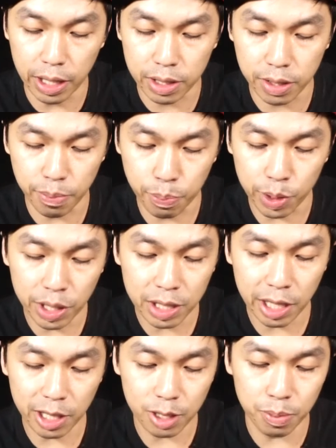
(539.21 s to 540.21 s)
It's a pretty
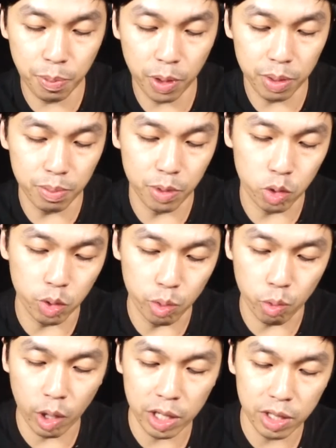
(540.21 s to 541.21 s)
tight spot
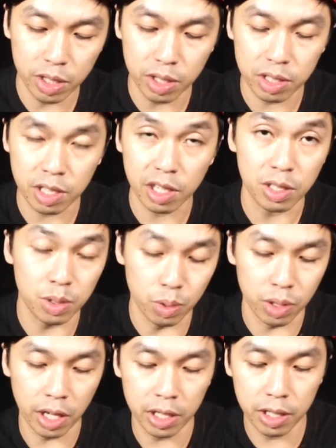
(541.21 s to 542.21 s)
between one side to
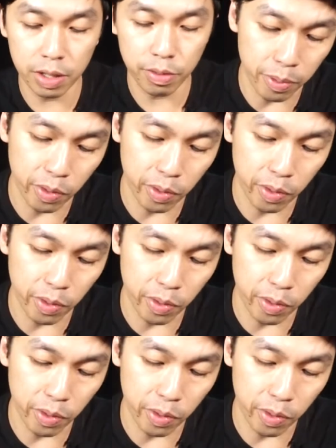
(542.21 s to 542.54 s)
another,